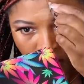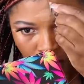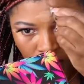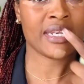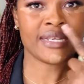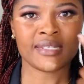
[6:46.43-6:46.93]

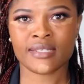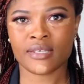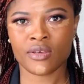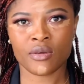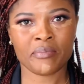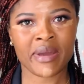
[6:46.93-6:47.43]
Let
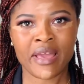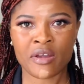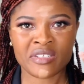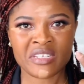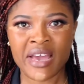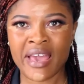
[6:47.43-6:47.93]
my
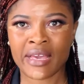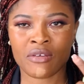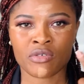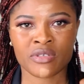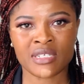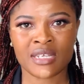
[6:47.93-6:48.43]
under eye
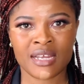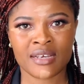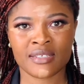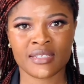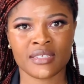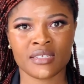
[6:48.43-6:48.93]
concealer
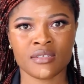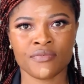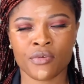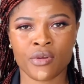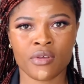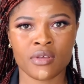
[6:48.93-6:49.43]
set
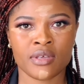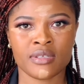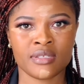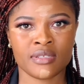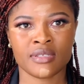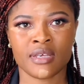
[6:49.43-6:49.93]

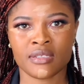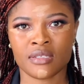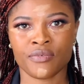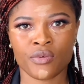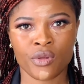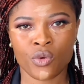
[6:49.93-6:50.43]

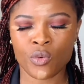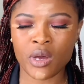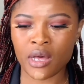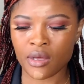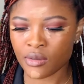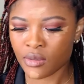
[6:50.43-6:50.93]
for a
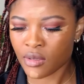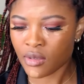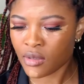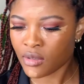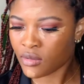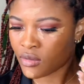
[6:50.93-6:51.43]
while.
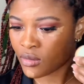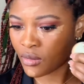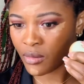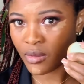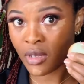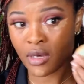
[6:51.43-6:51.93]
So
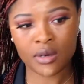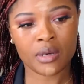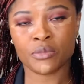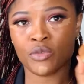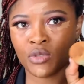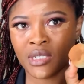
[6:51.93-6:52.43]
now
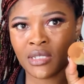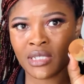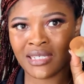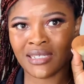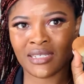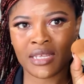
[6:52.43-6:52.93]
I'm using the
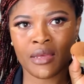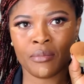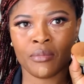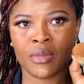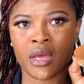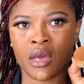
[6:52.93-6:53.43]

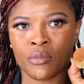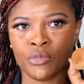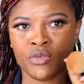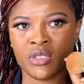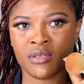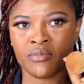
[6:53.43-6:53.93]
same
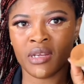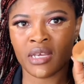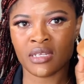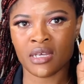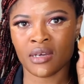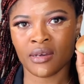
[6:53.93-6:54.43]
beauty
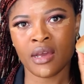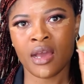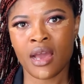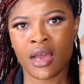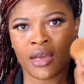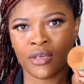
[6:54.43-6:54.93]
blender
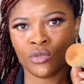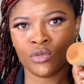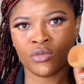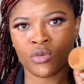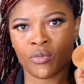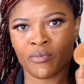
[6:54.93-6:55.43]
I use
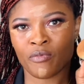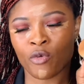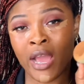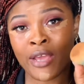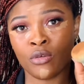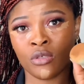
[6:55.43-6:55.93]

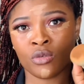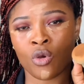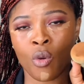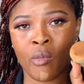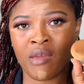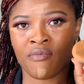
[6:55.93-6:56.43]
on
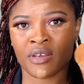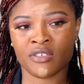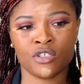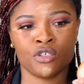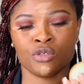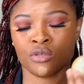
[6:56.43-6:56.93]
my
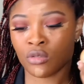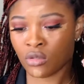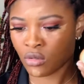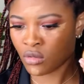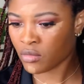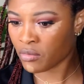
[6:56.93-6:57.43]
foundation
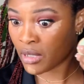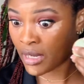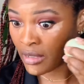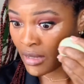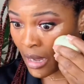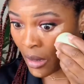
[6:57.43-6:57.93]
to blend
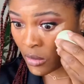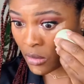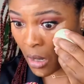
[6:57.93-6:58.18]
out.